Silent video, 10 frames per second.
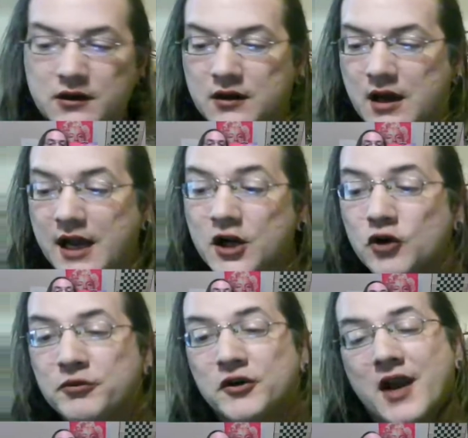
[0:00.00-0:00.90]
I hope
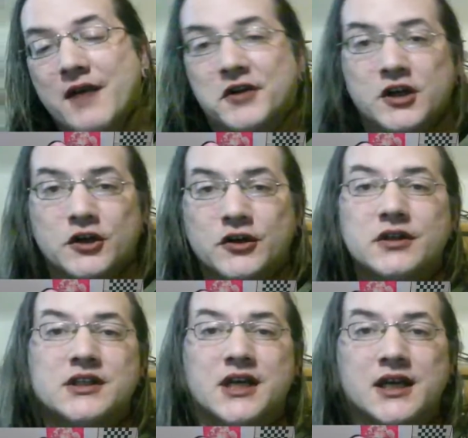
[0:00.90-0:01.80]
you're having a good
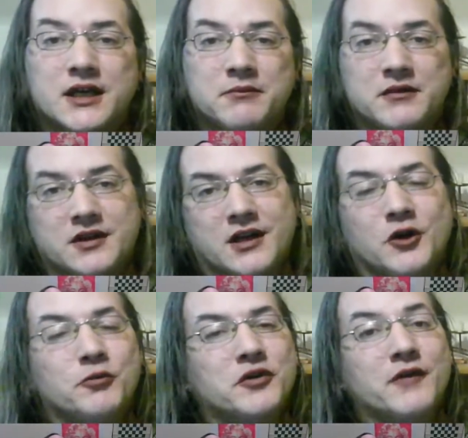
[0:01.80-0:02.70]
time. I hope
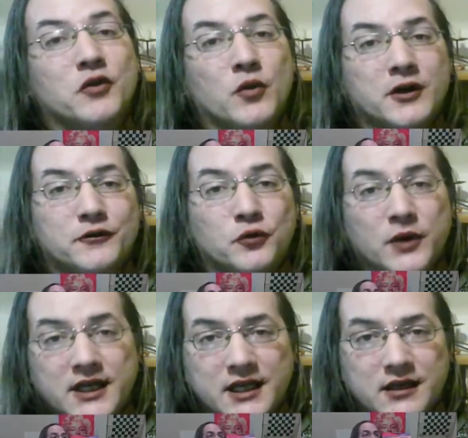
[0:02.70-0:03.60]
you're having a wonderful
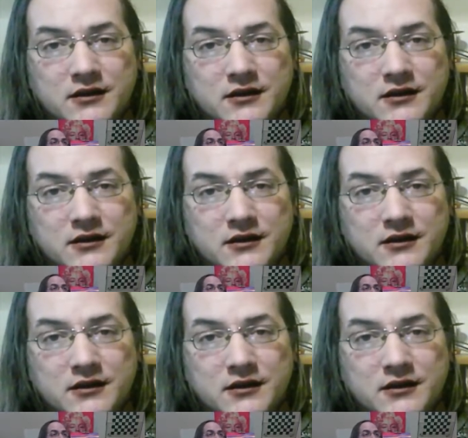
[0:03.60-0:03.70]
weekend.